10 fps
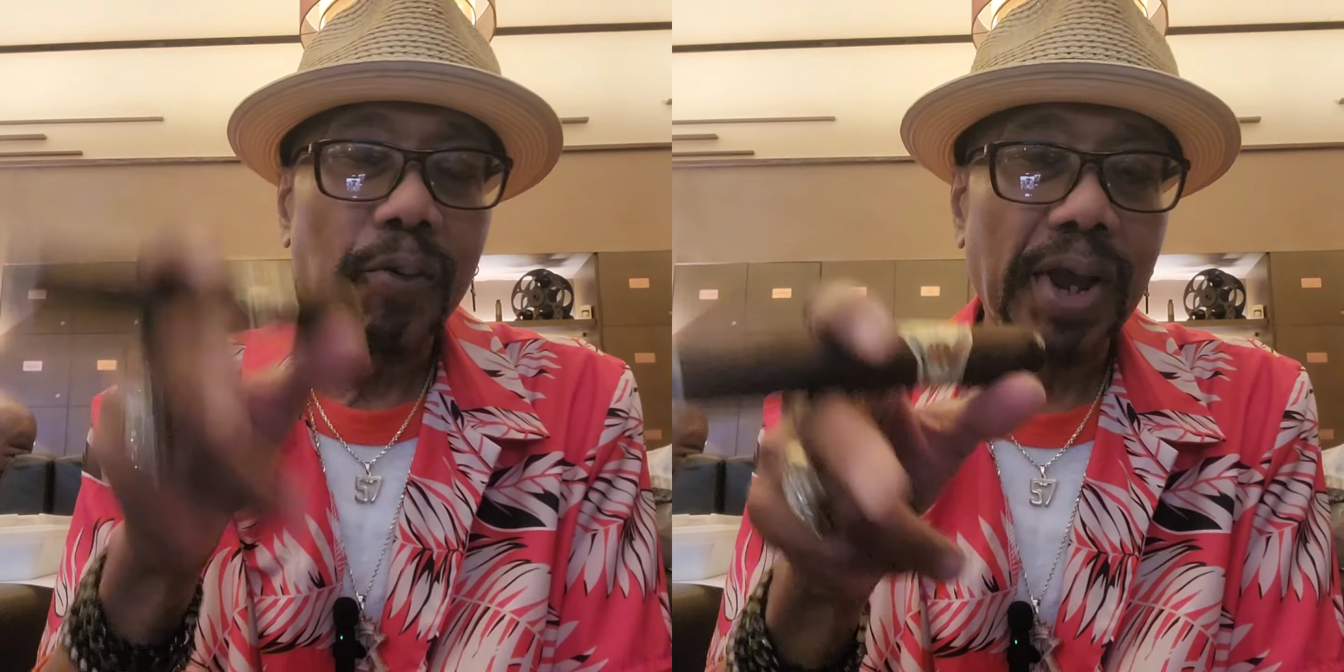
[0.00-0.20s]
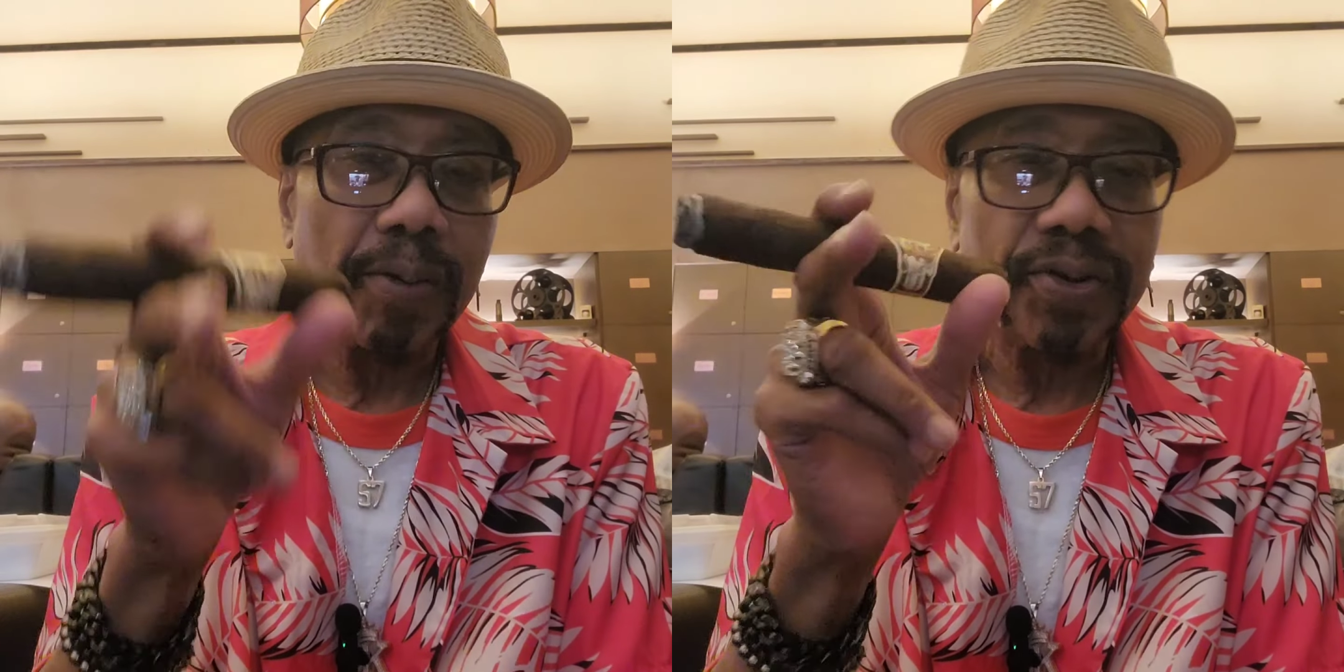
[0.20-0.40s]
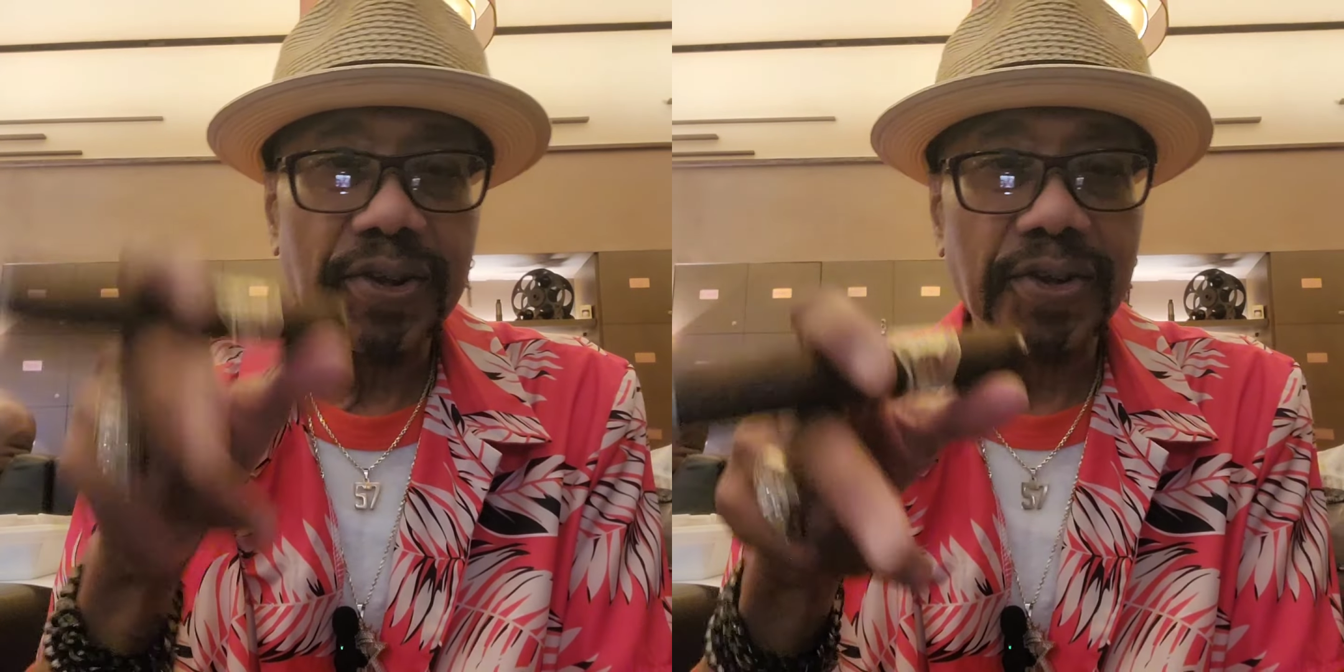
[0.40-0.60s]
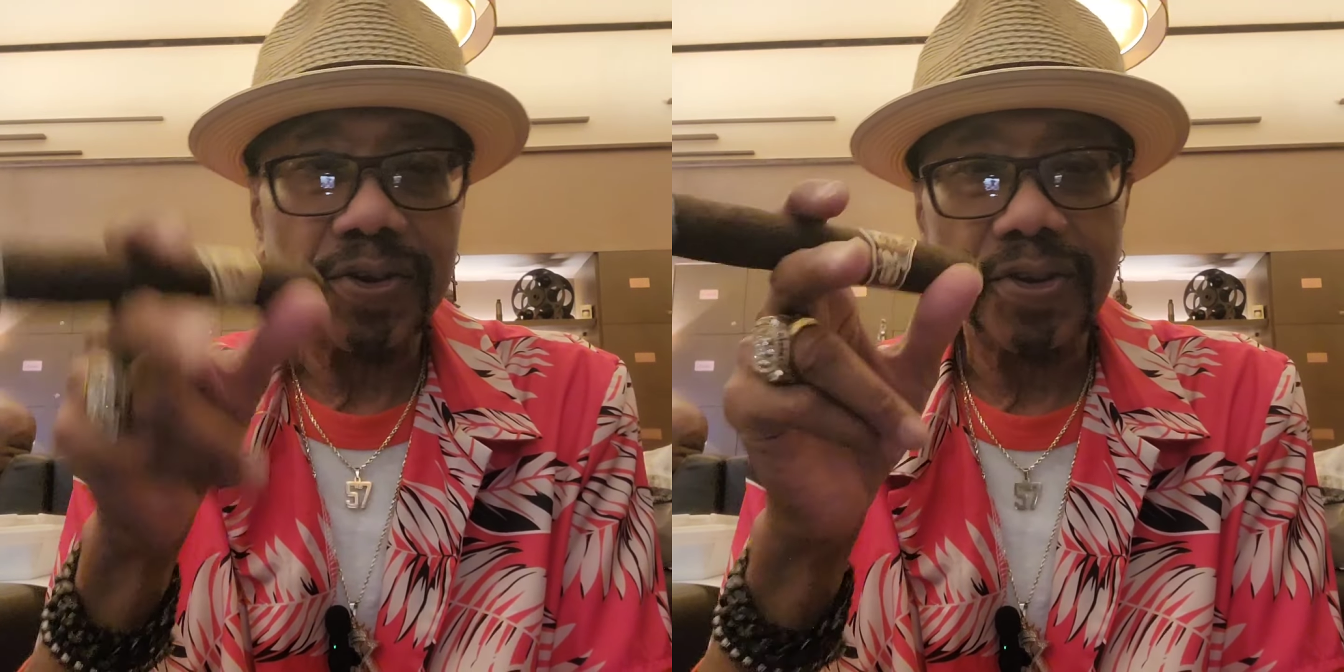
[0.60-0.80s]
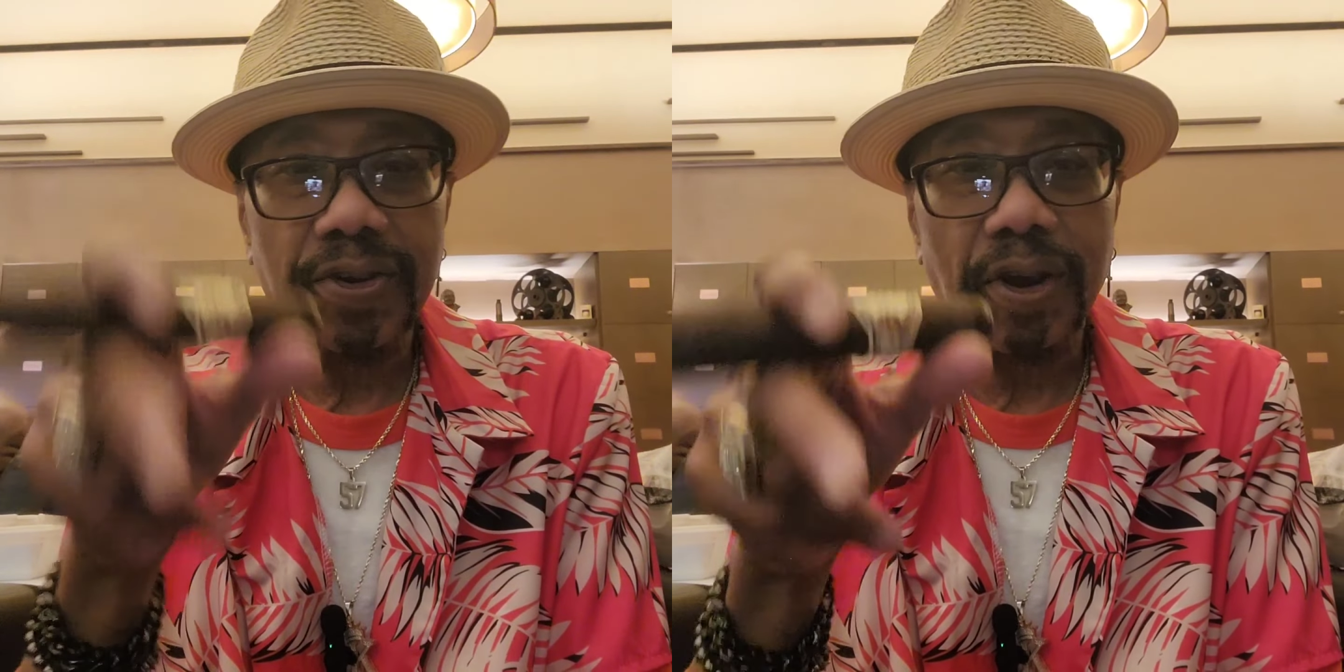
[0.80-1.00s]
where will
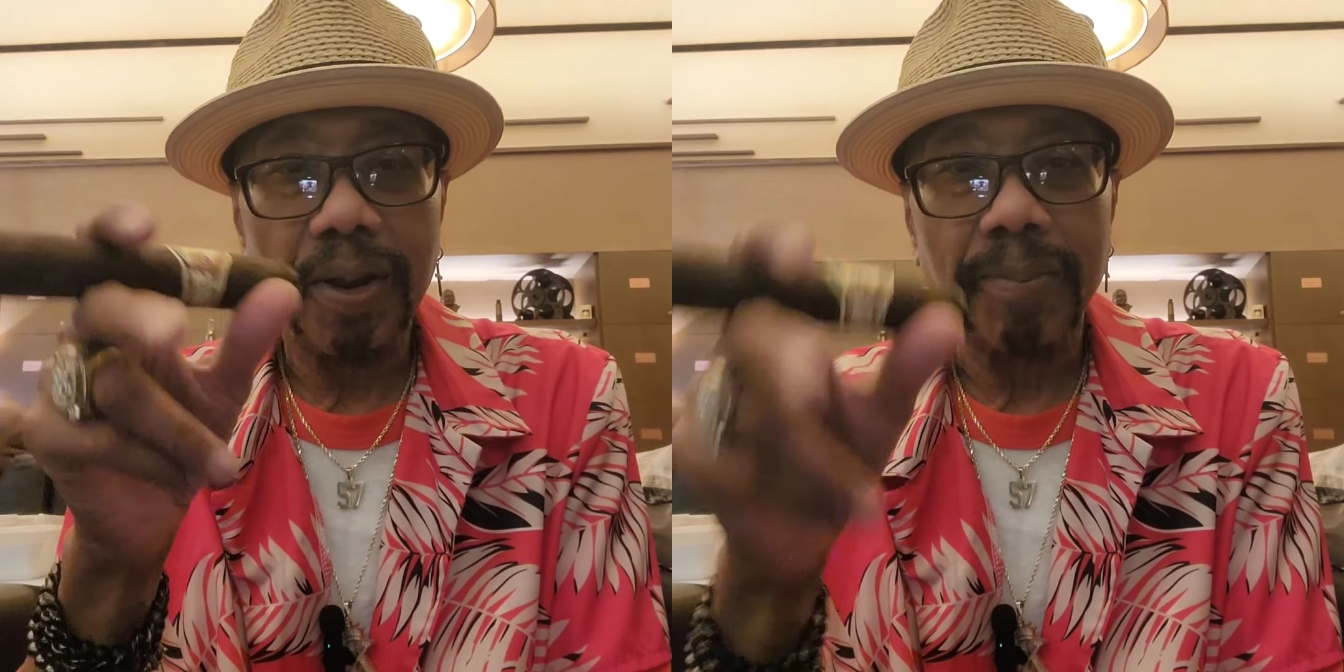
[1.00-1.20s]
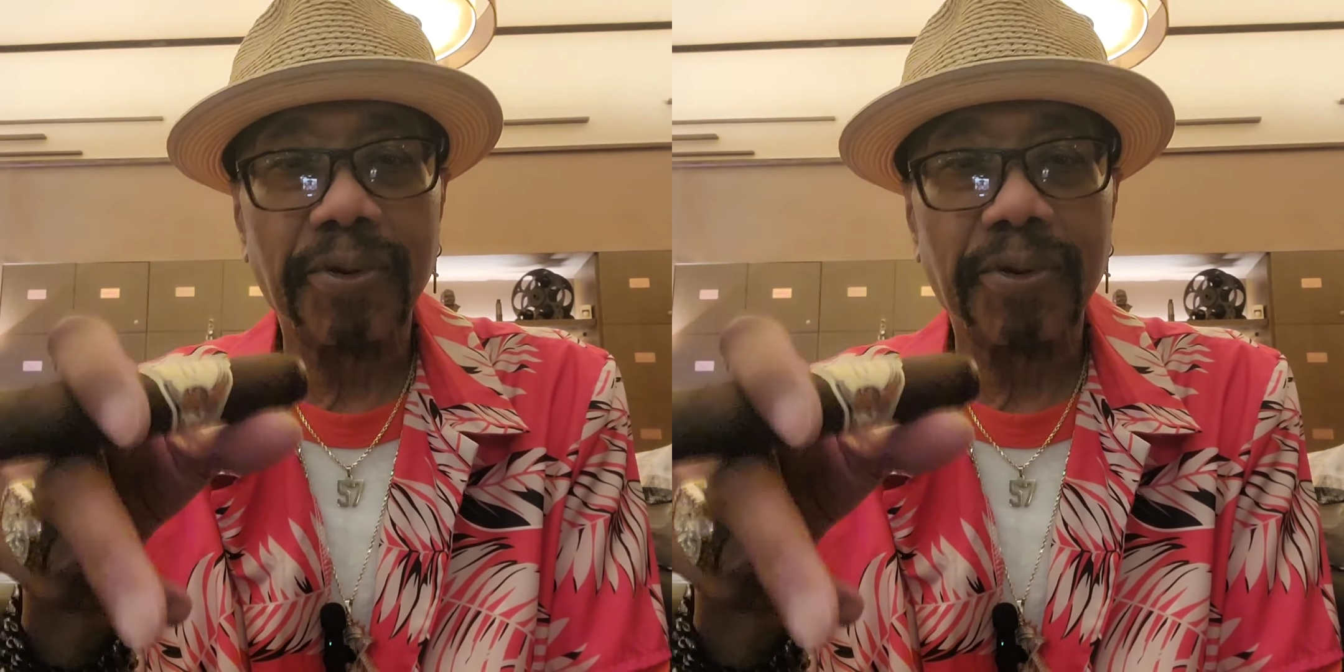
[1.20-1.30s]
Senor Cigar